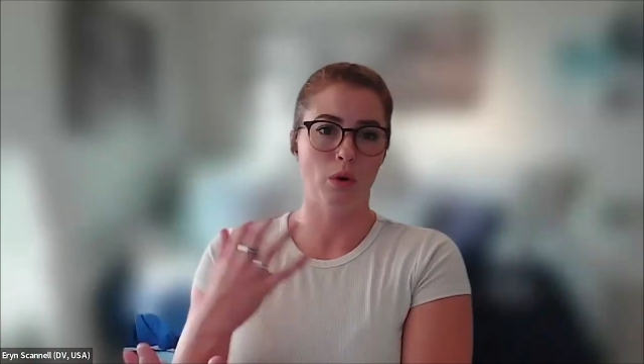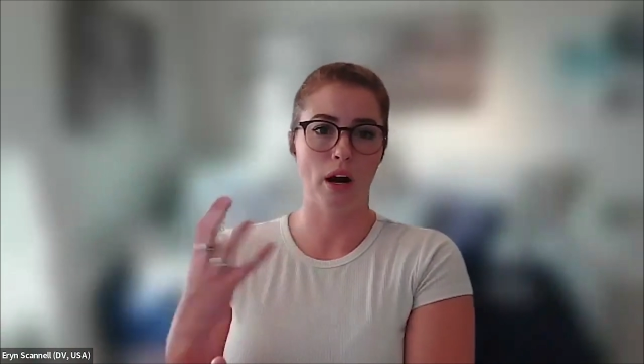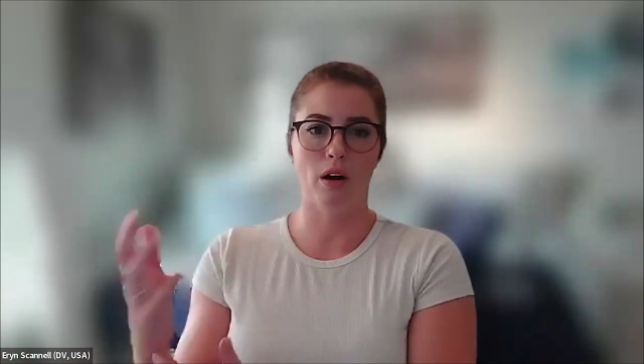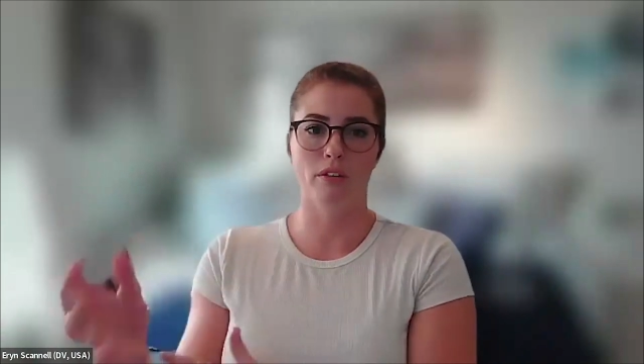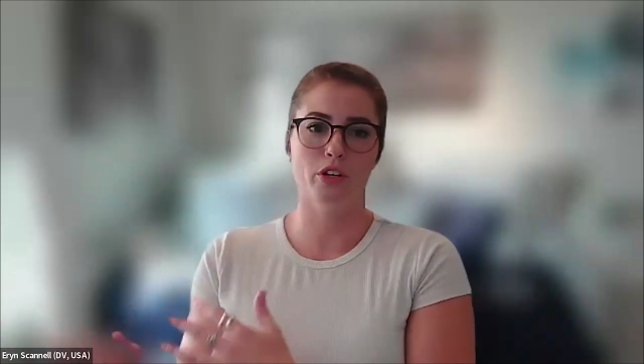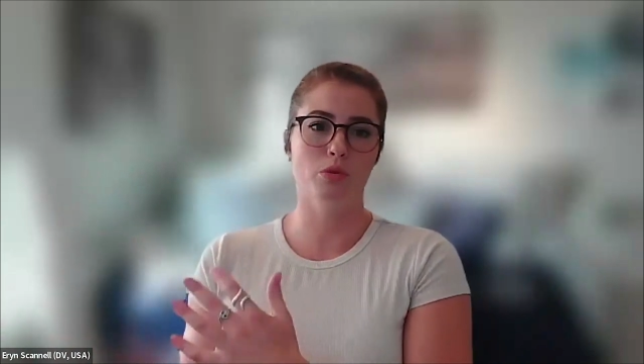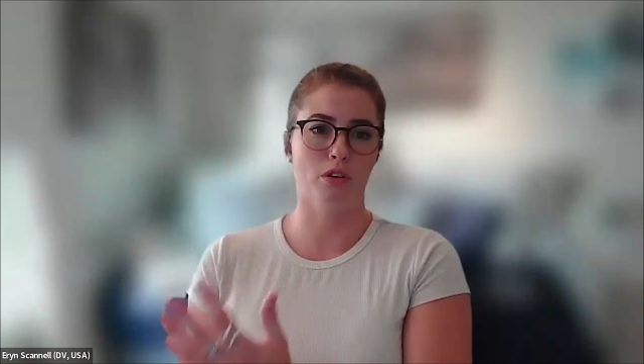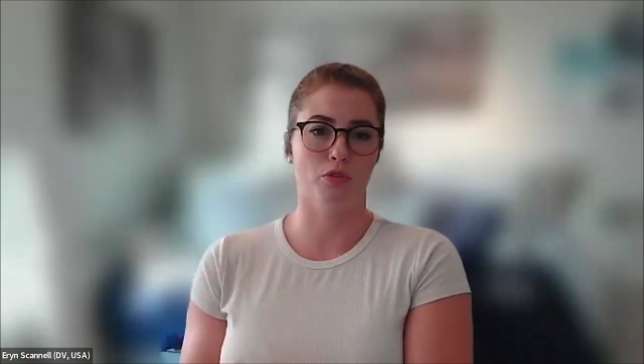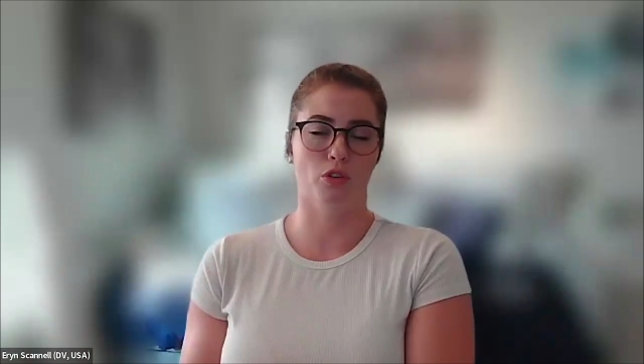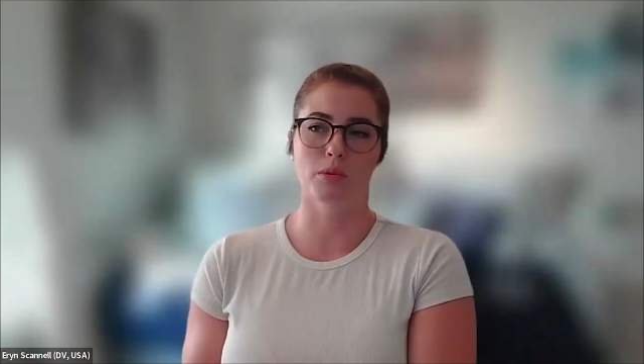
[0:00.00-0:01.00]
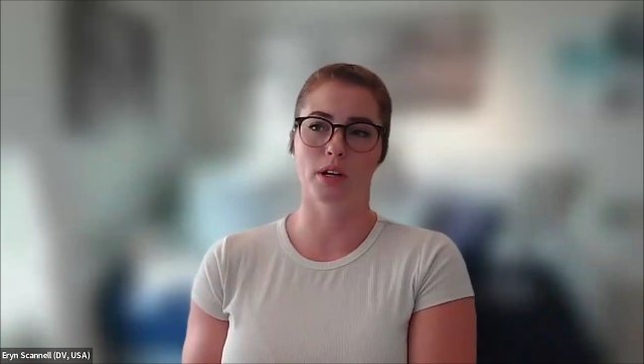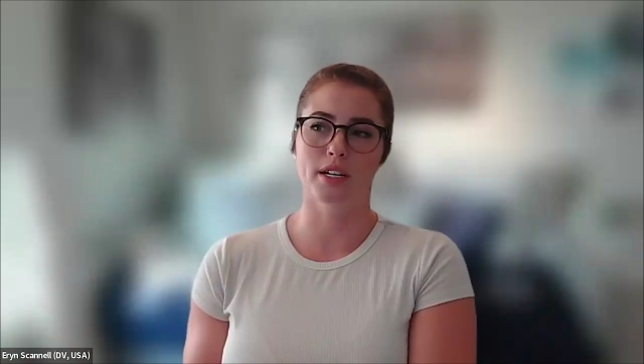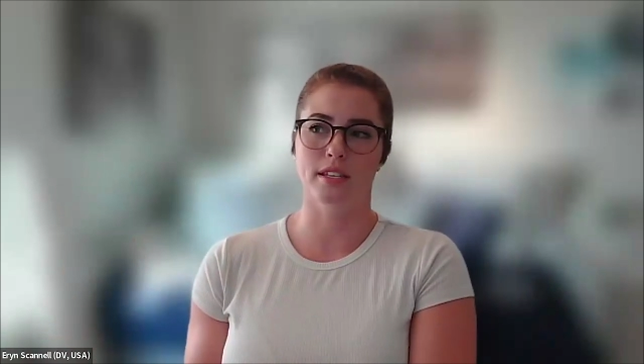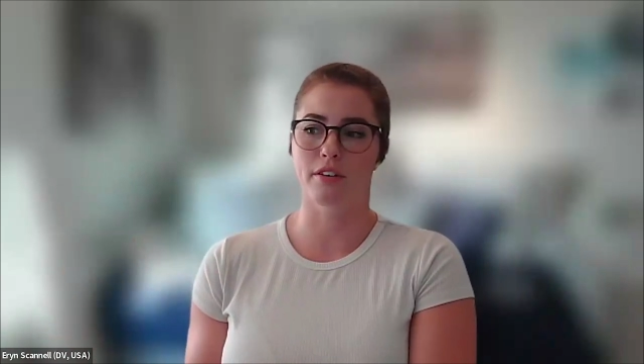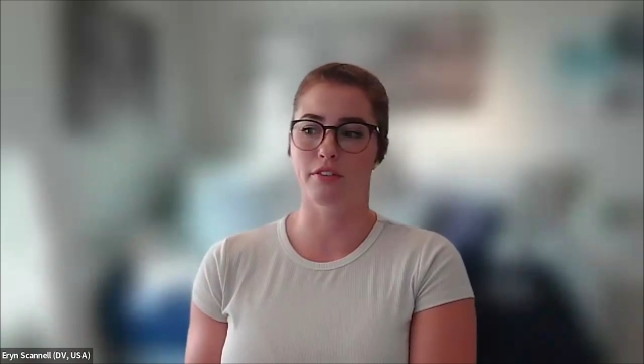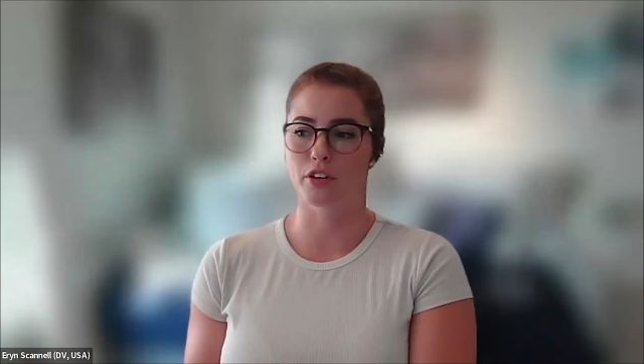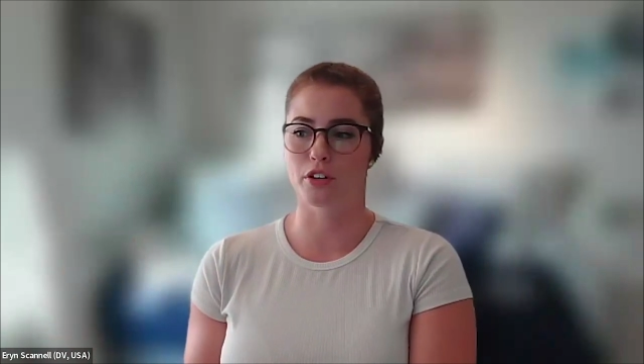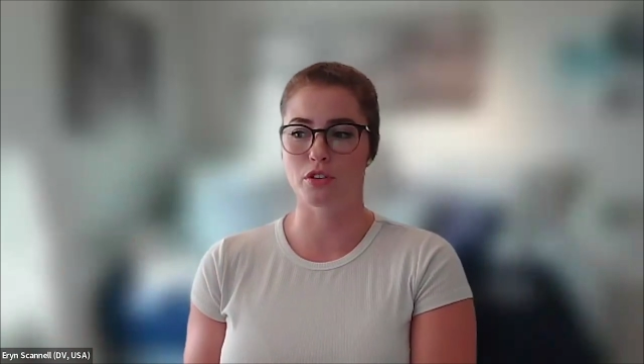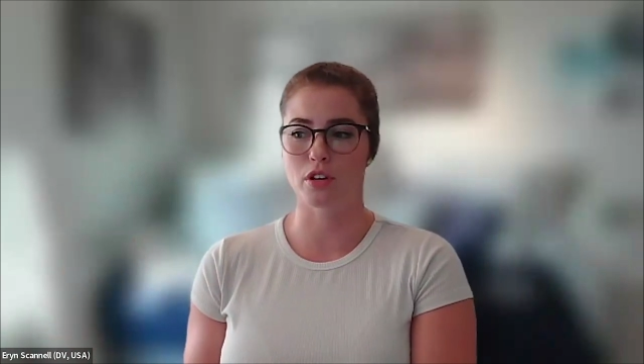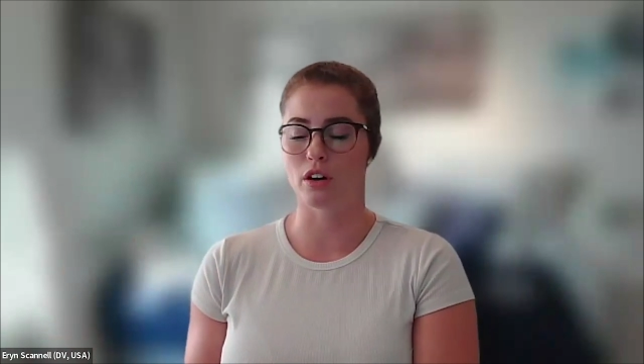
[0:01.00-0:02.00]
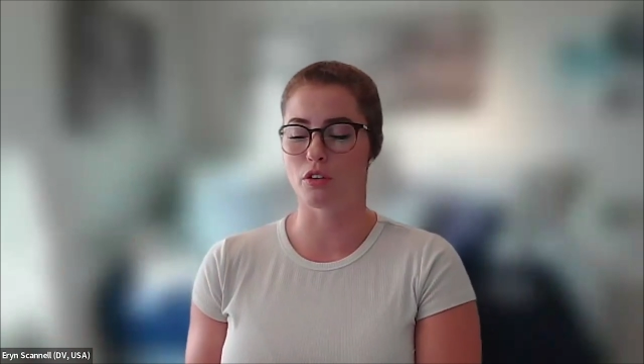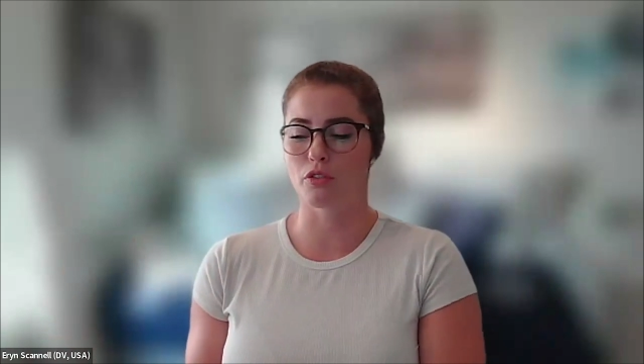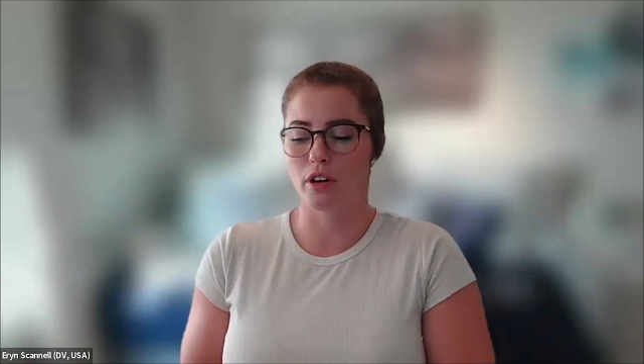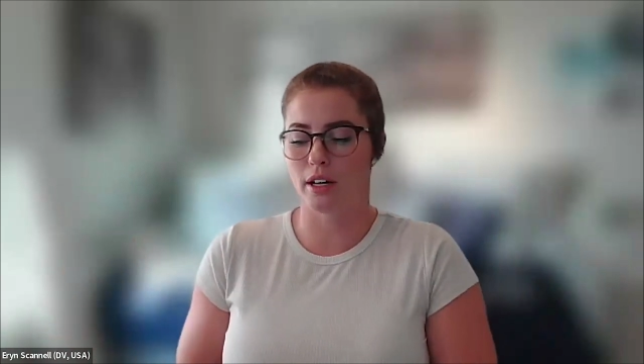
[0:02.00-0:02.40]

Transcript: however you want to formalize that for yourself.